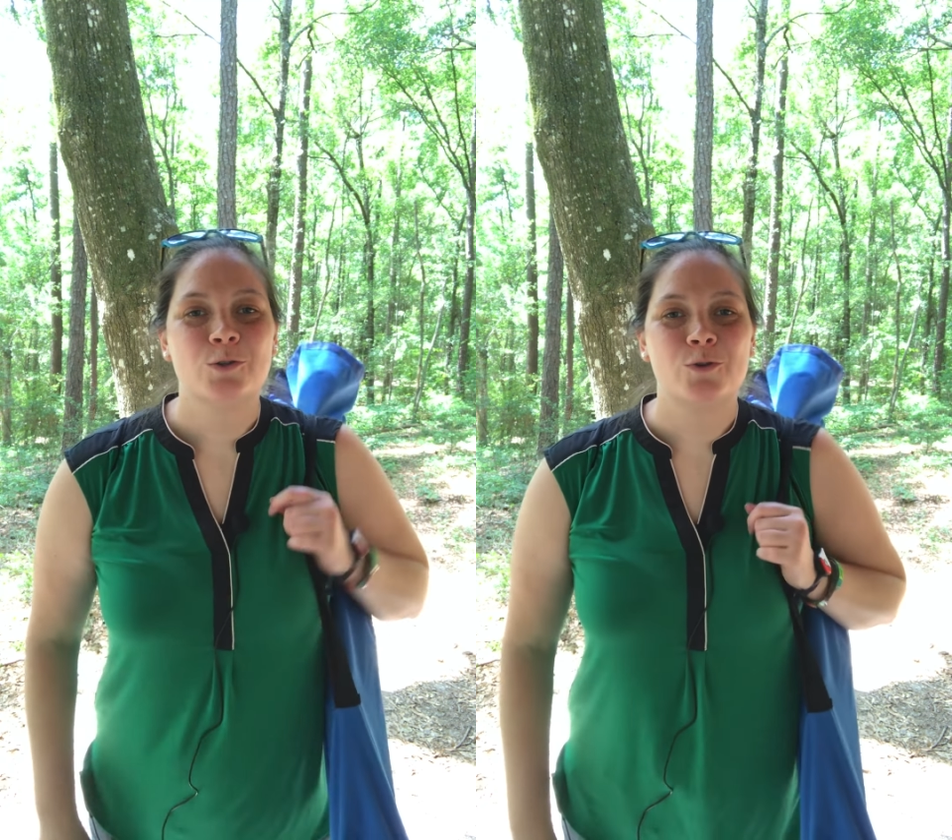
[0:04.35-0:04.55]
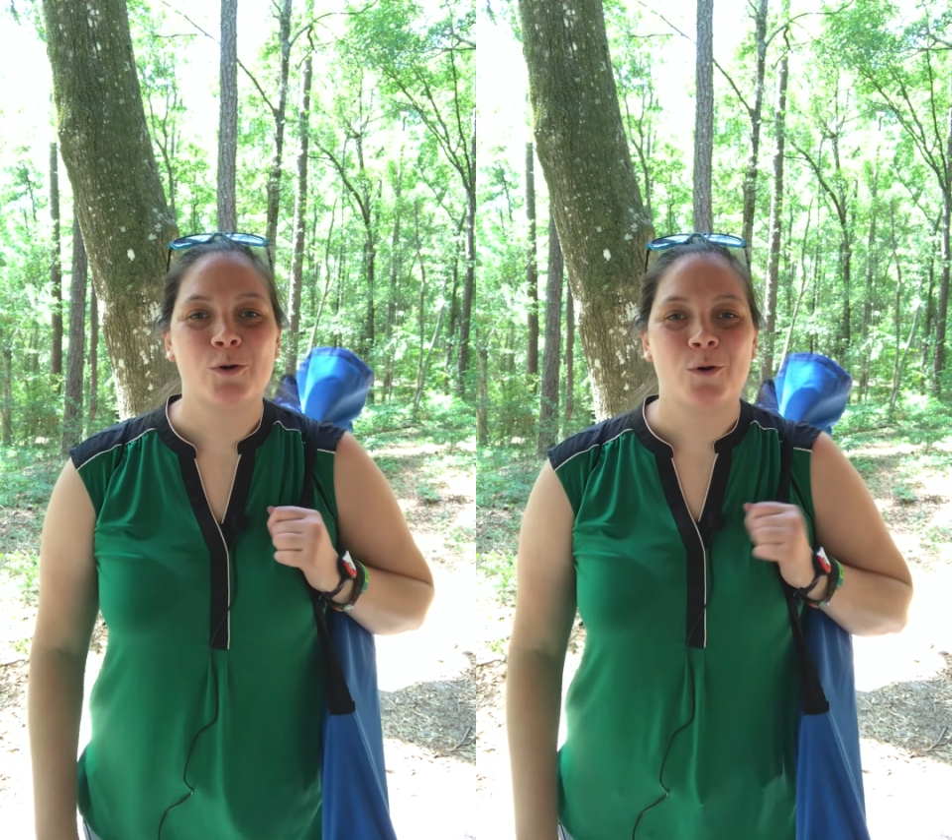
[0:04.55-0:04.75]

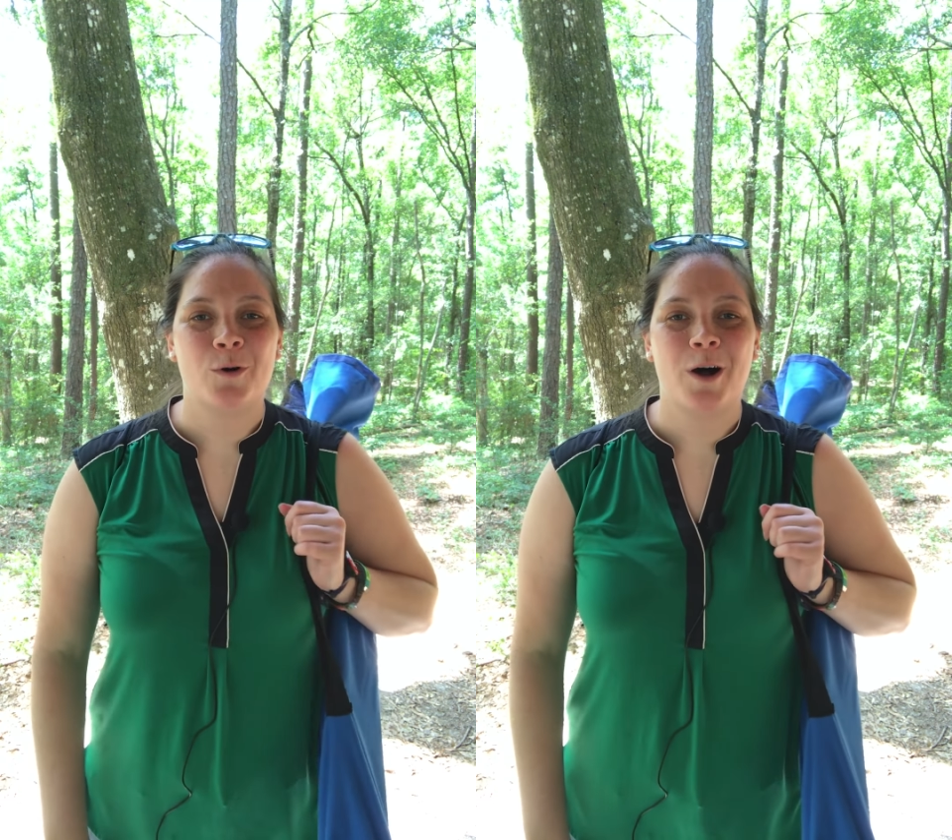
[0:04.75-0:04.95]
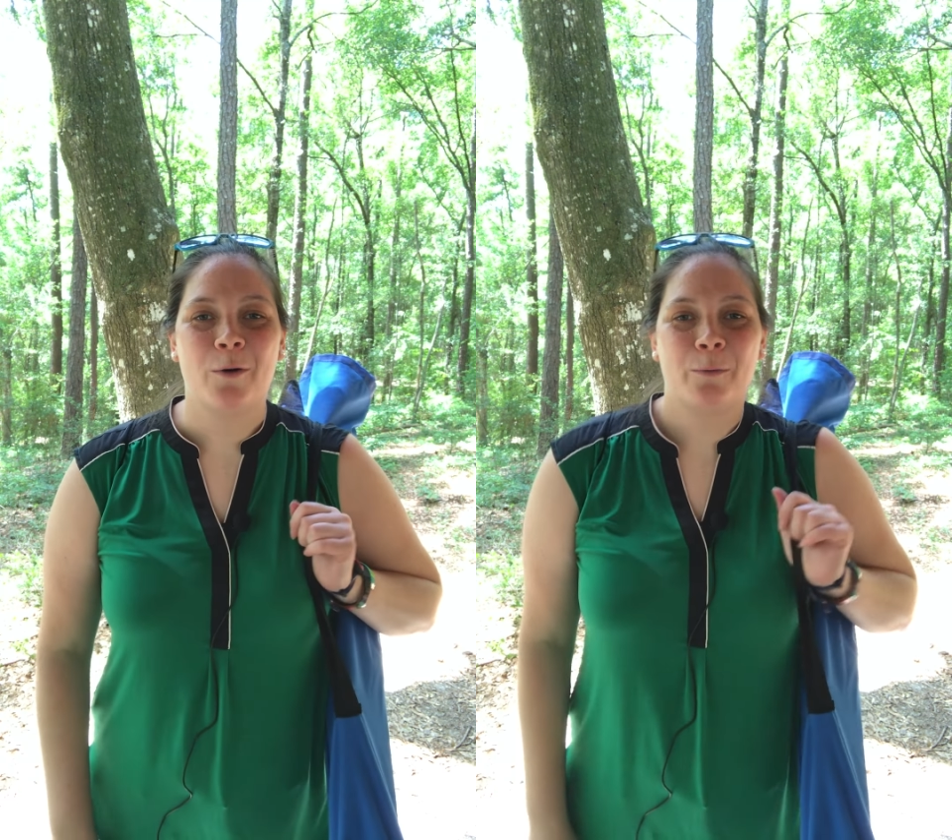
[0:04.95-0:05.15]

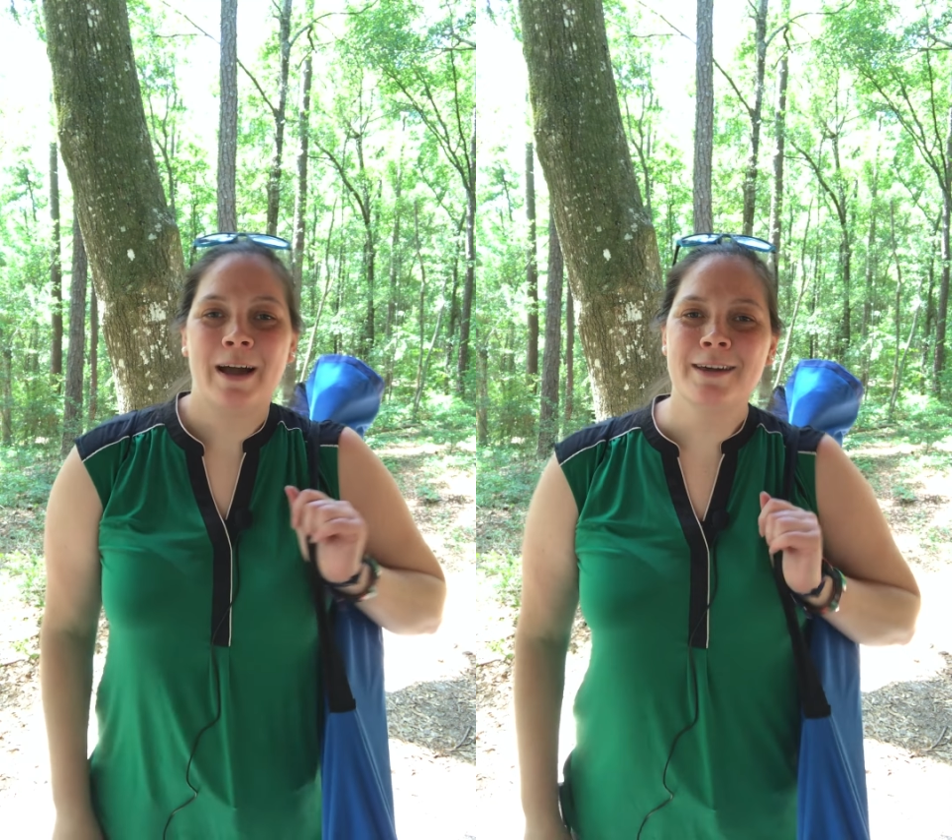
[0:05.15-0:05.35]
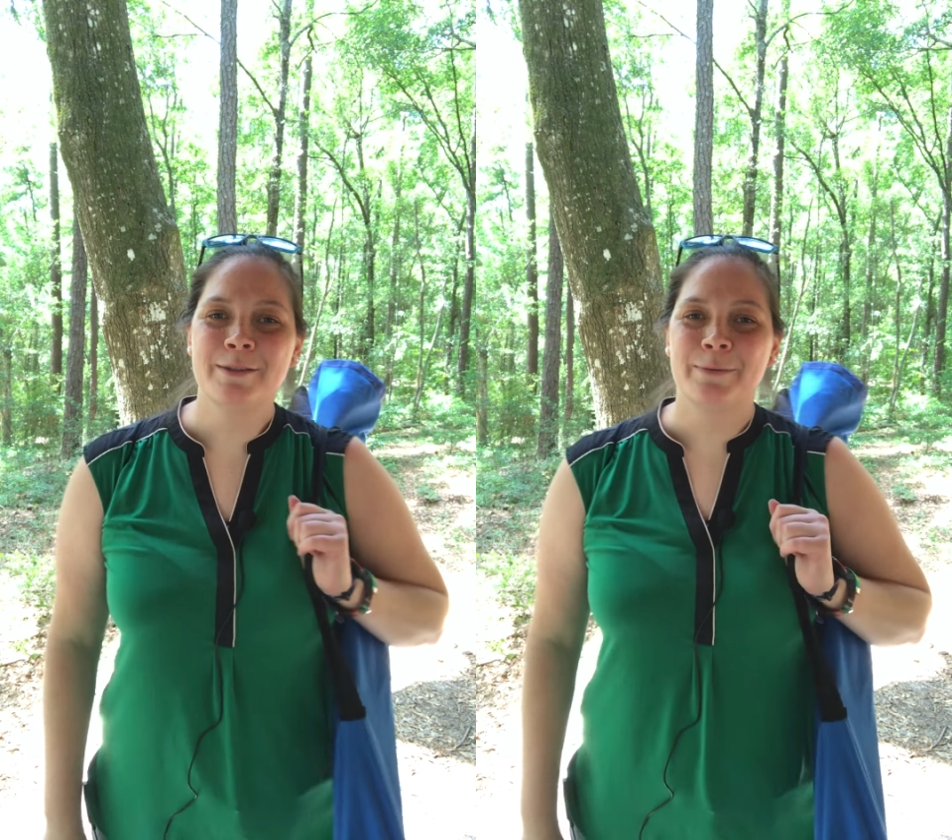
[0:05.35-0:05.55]
So
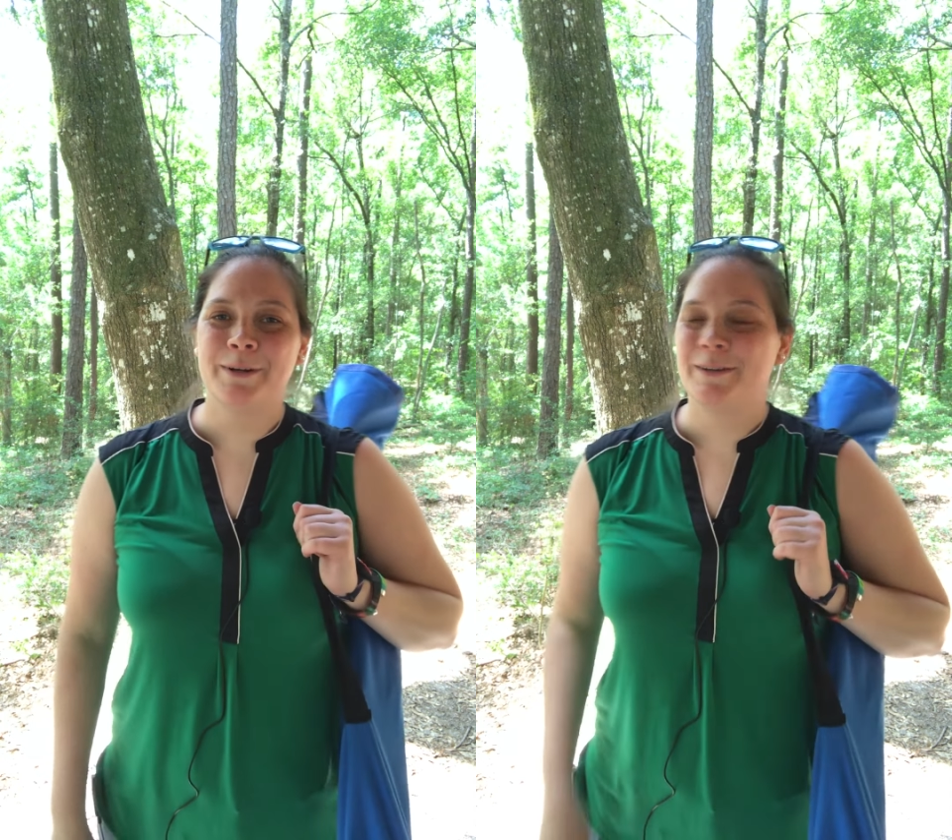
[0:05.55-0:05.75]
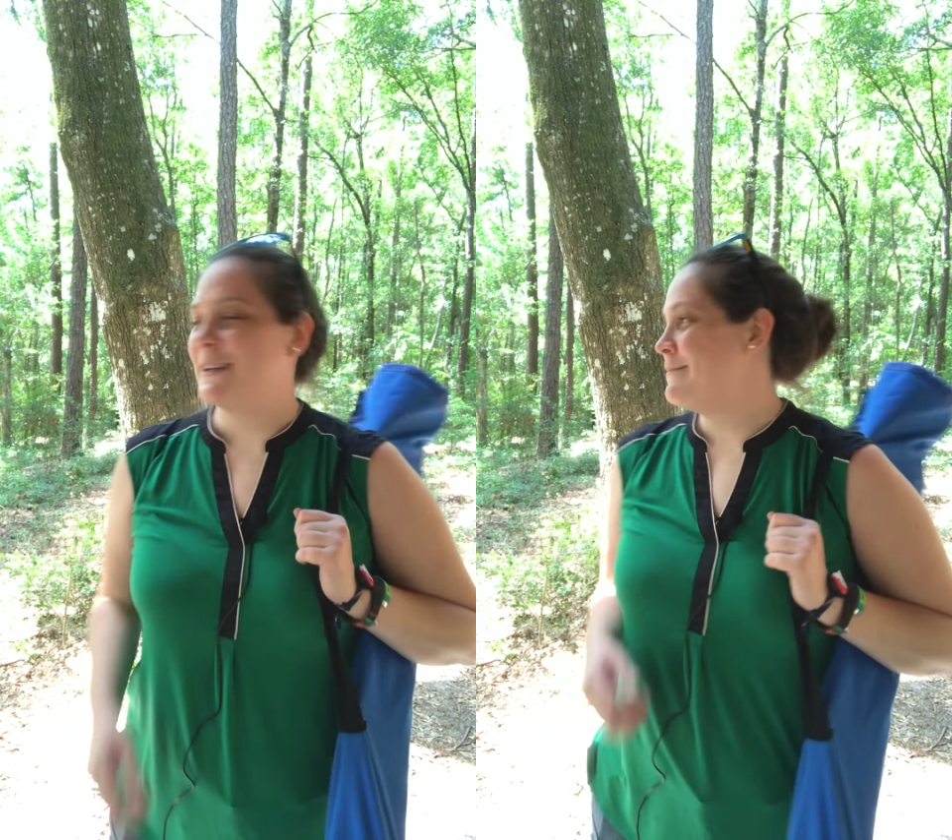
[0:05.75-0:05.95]
why in the
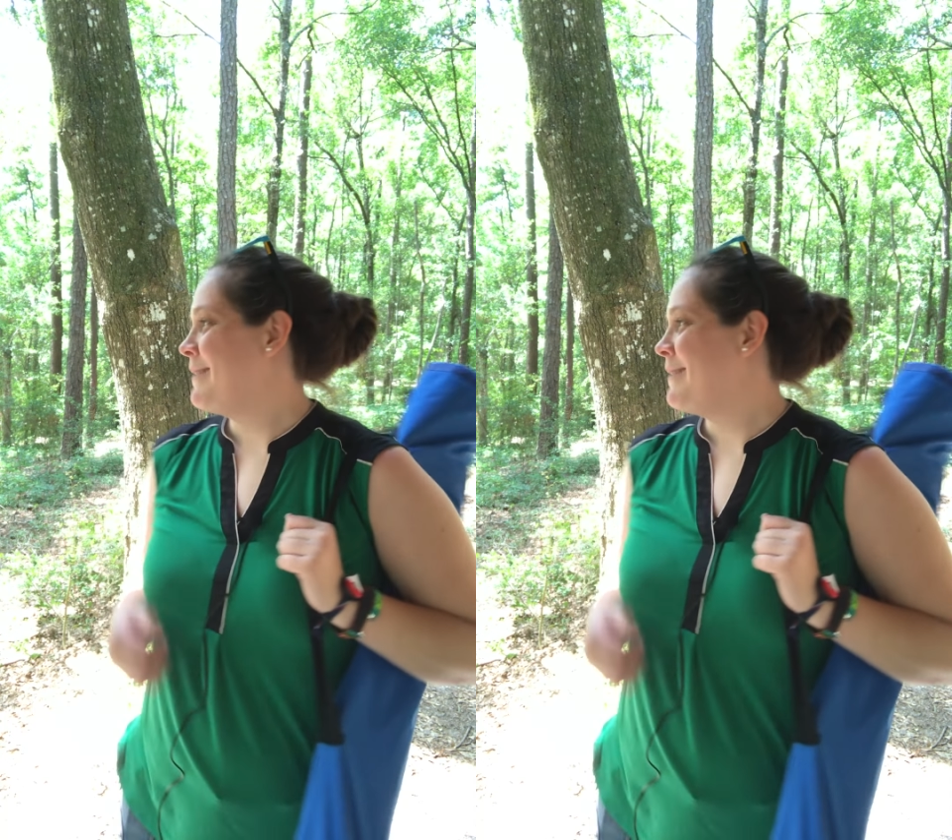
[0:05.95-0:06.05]
world am